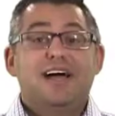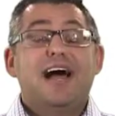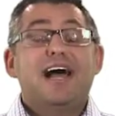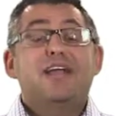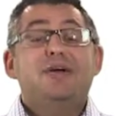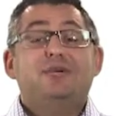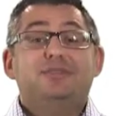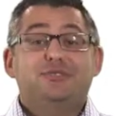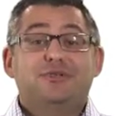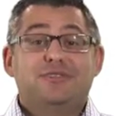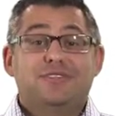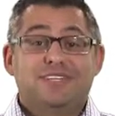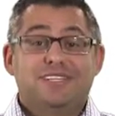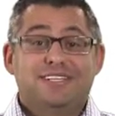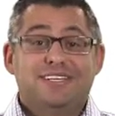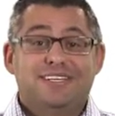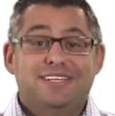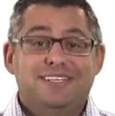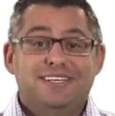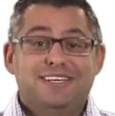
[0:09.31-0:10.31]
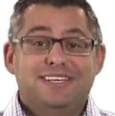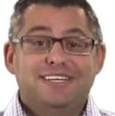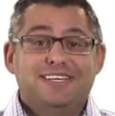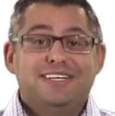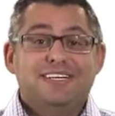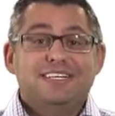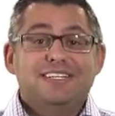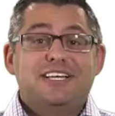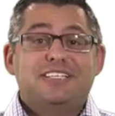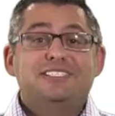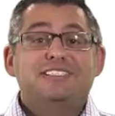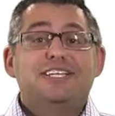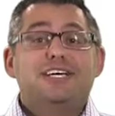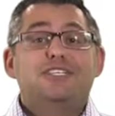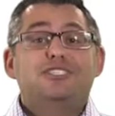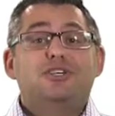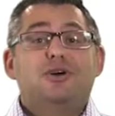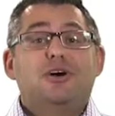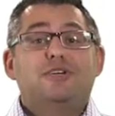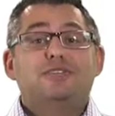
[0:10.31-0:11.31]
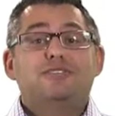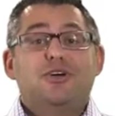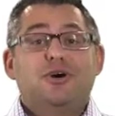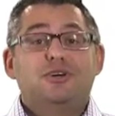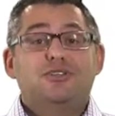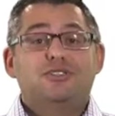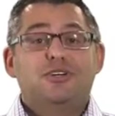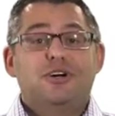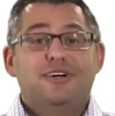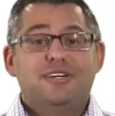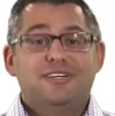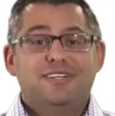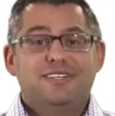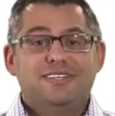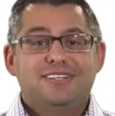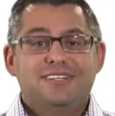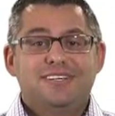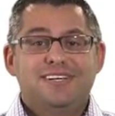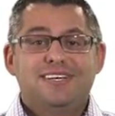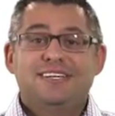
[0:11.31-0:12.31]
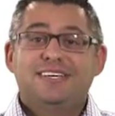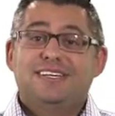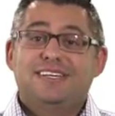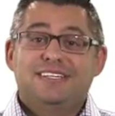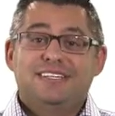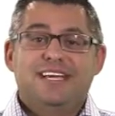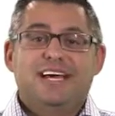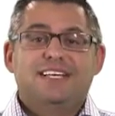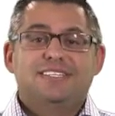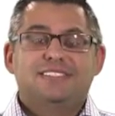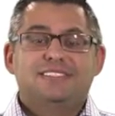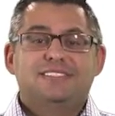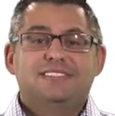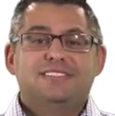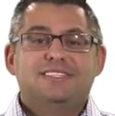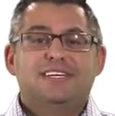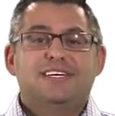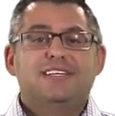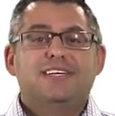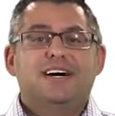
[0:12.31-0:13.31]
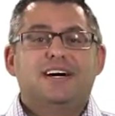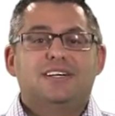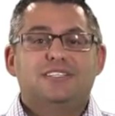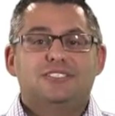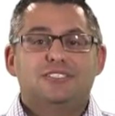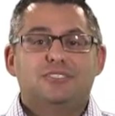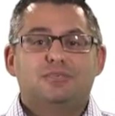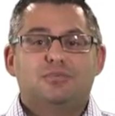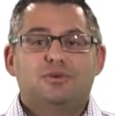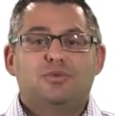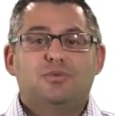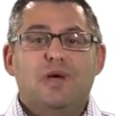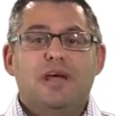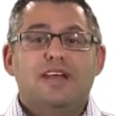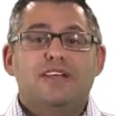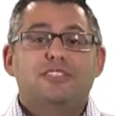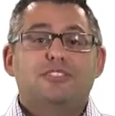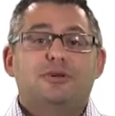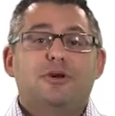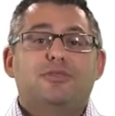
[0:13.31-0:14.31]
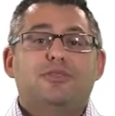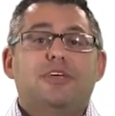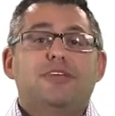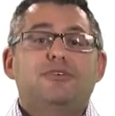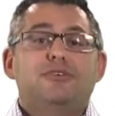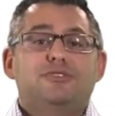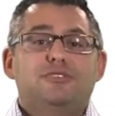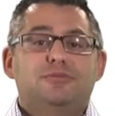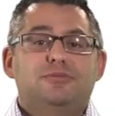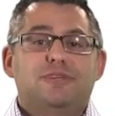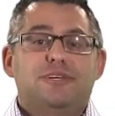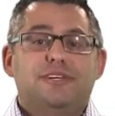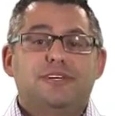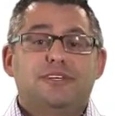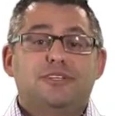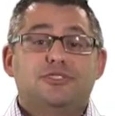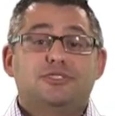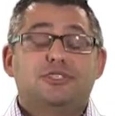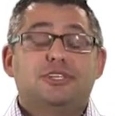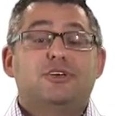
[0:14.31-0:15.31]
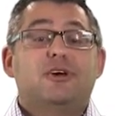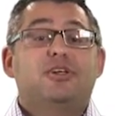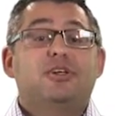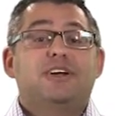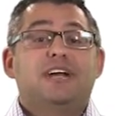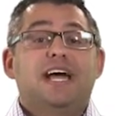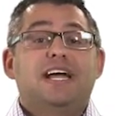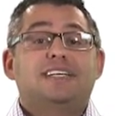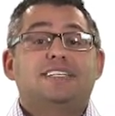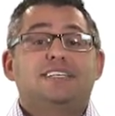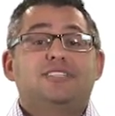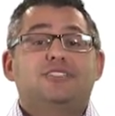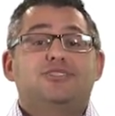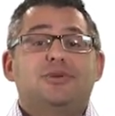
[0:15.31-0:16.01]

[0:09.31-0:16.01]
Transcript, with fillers: I know what you're thinking. Doesn't that show have stars on it? Yes, it does, but ratings aren't they used to be, so they called an IT